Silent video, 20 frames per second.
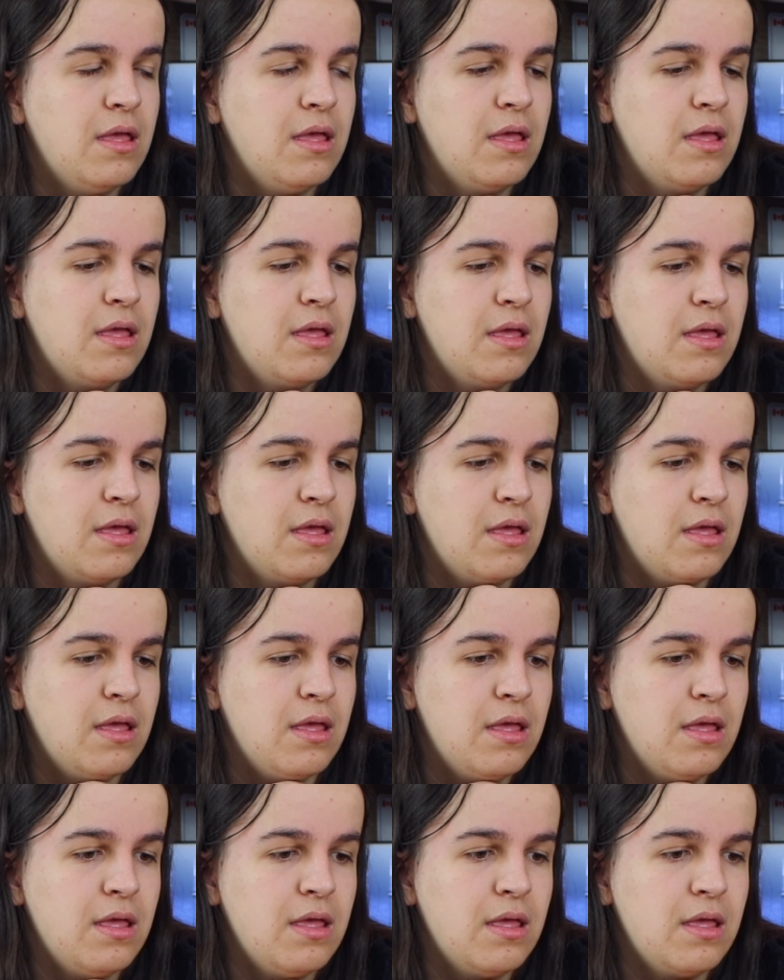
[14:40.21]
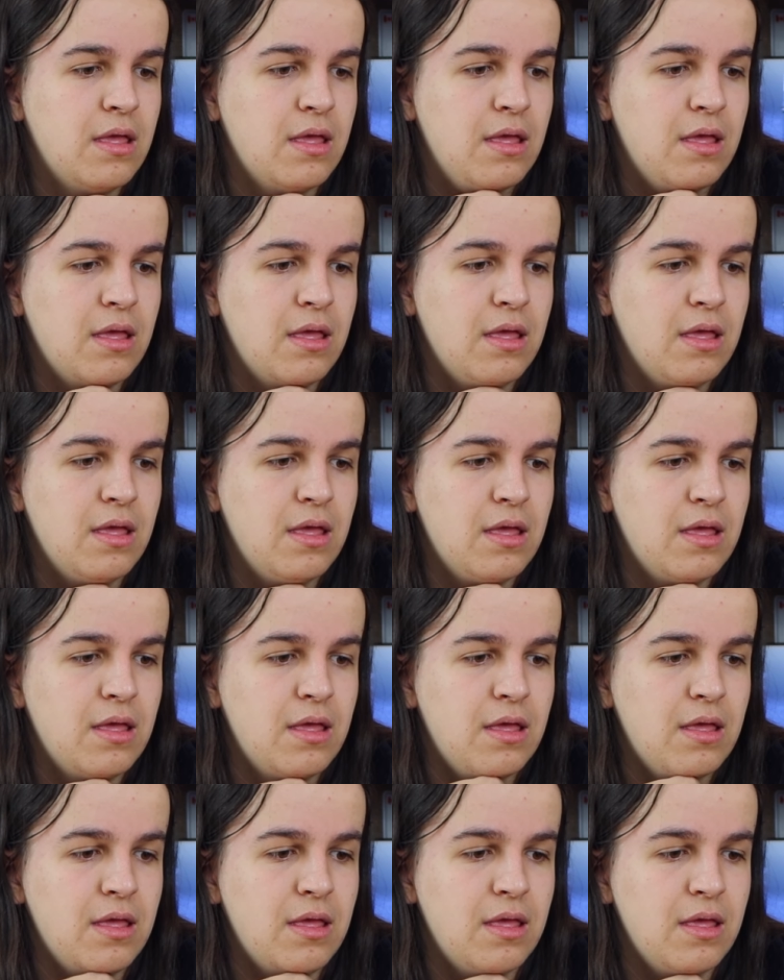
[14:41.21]

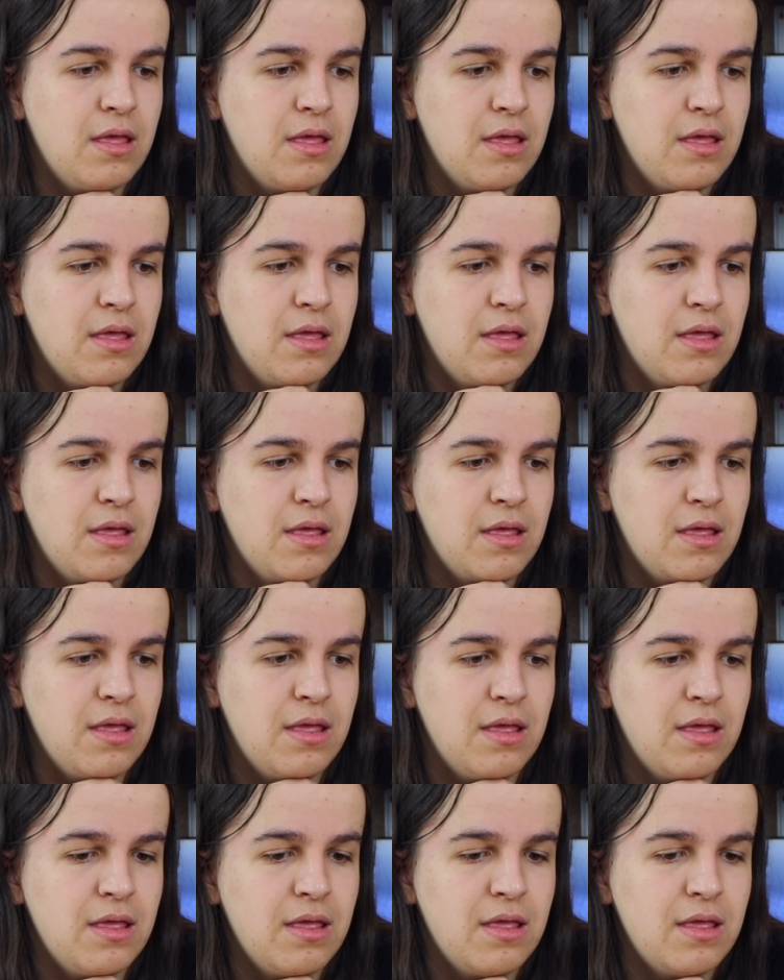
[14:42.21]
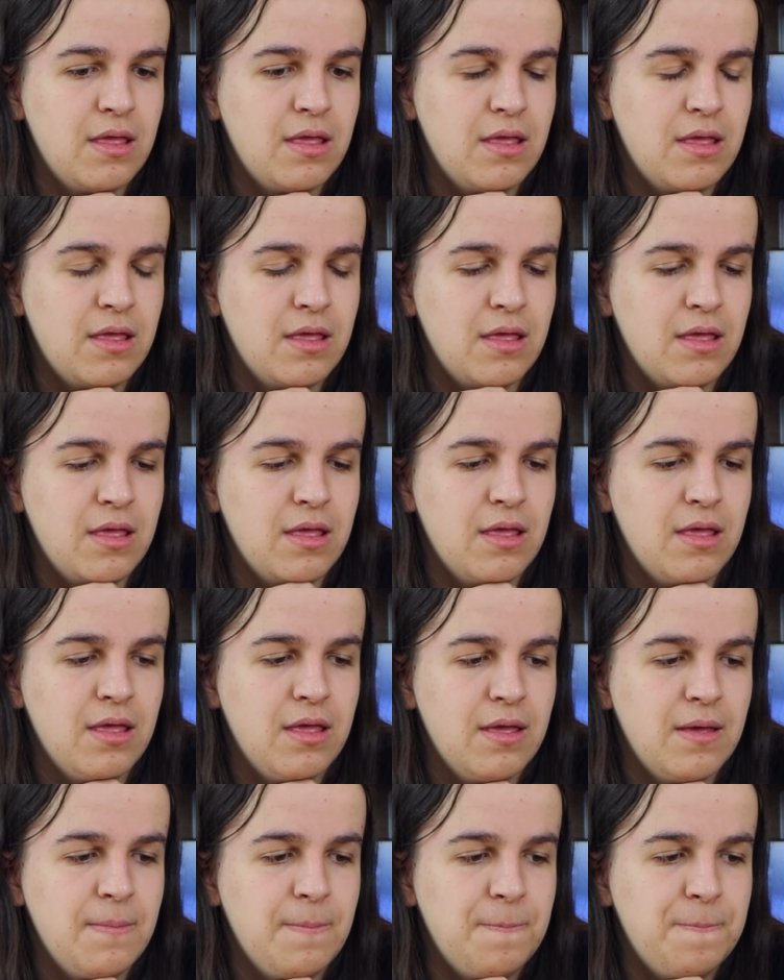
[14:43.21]

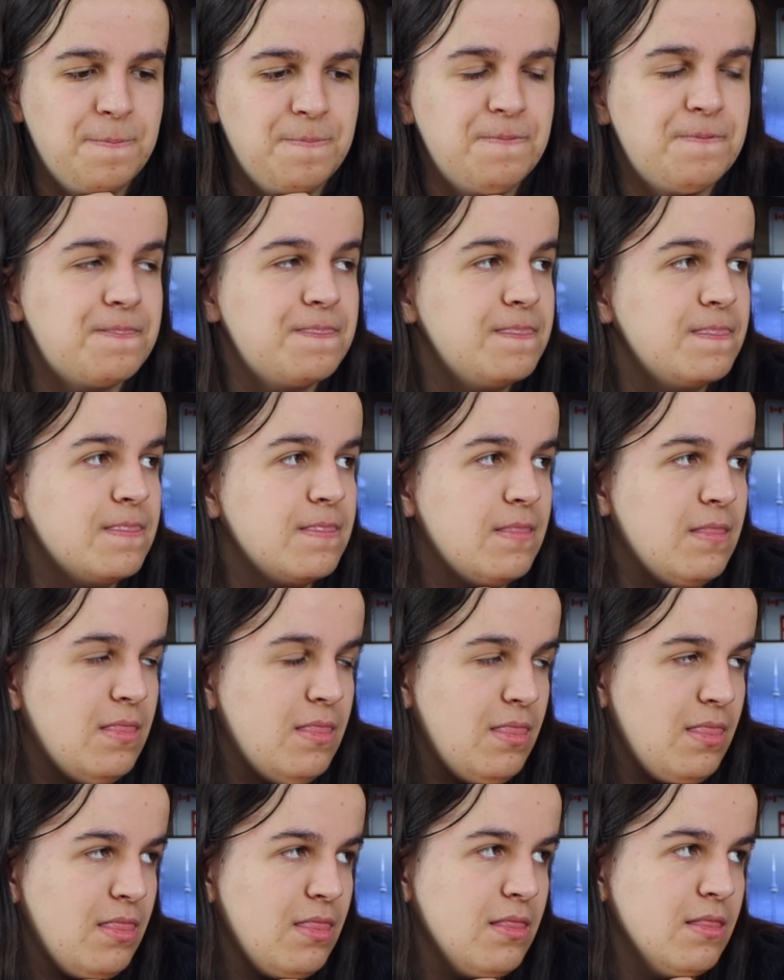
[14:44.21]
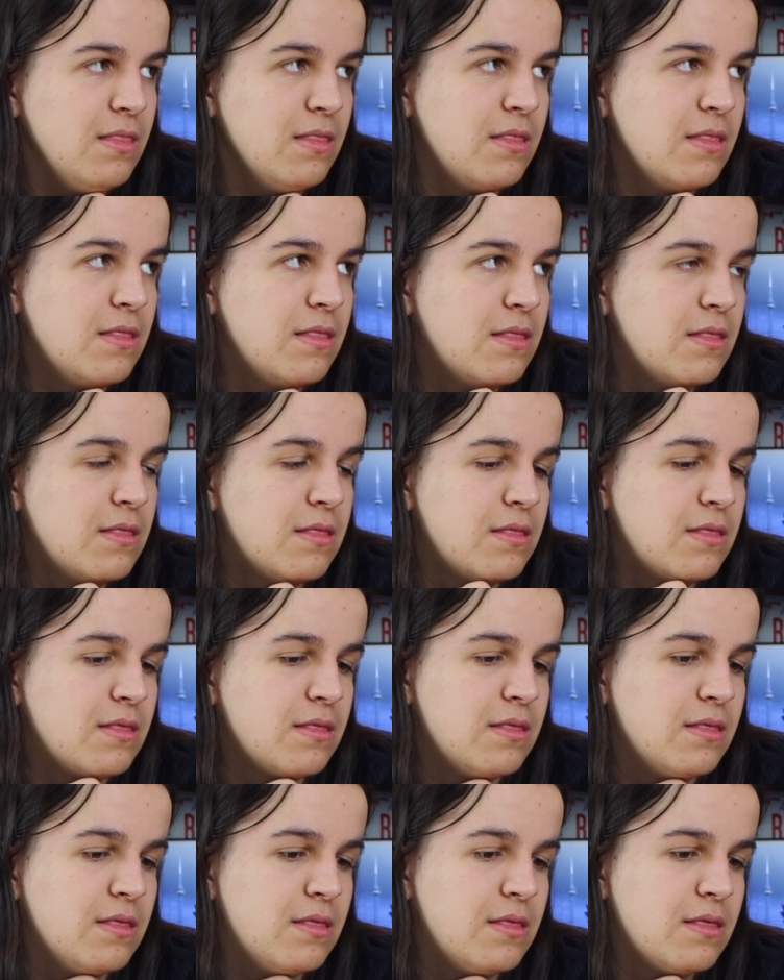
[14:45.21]

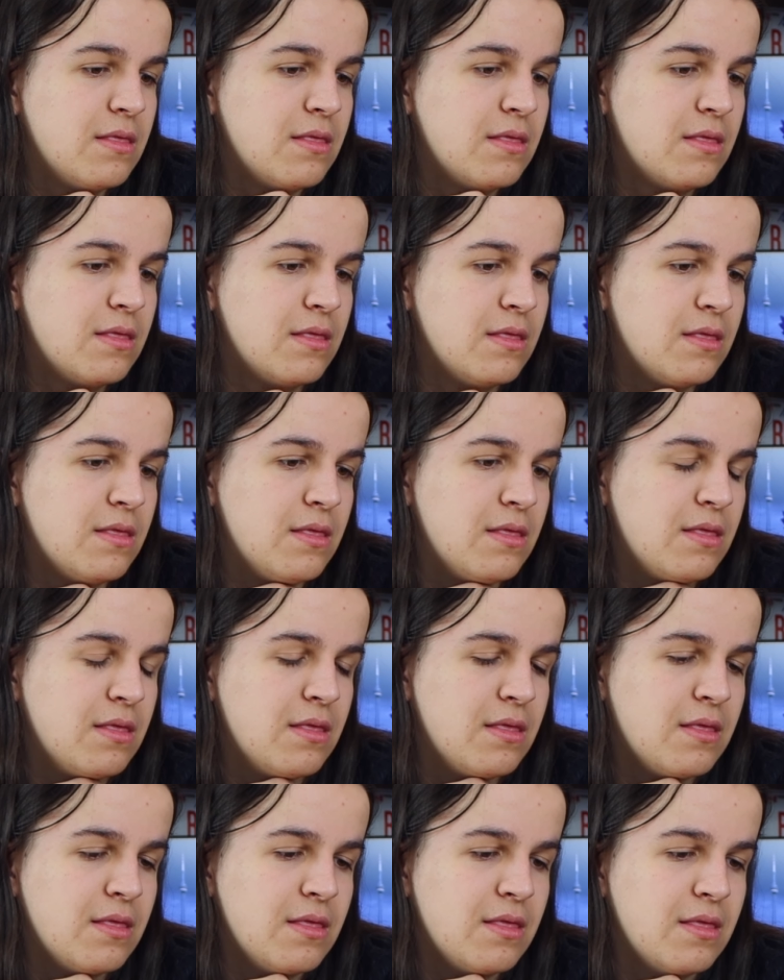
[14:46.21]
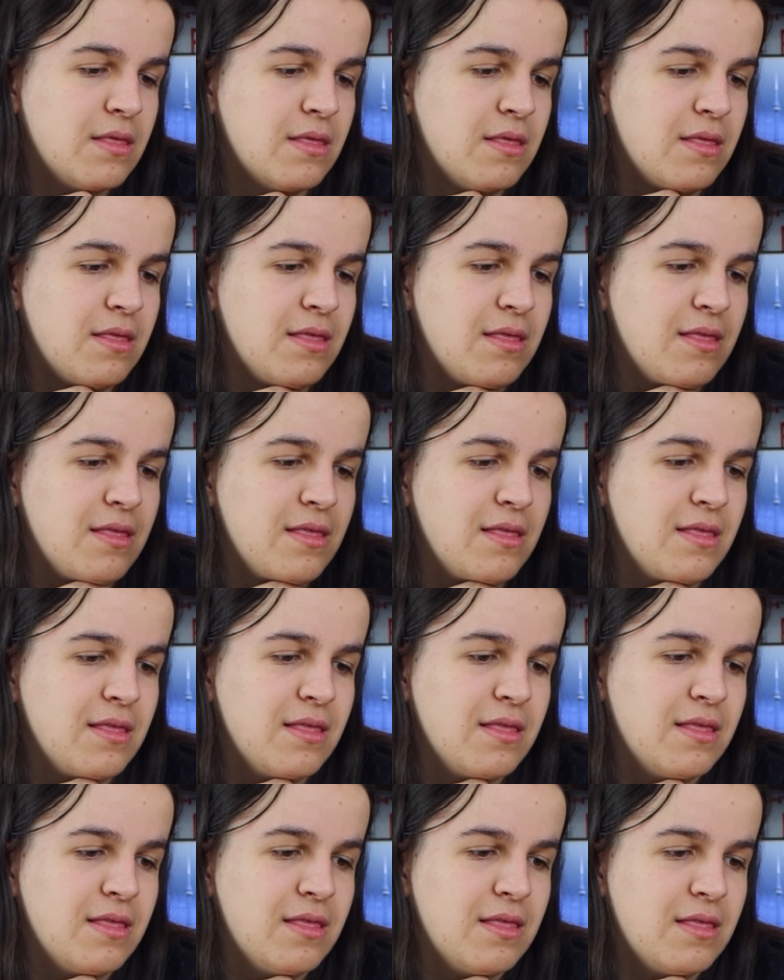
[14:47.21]
This person isn't speaking.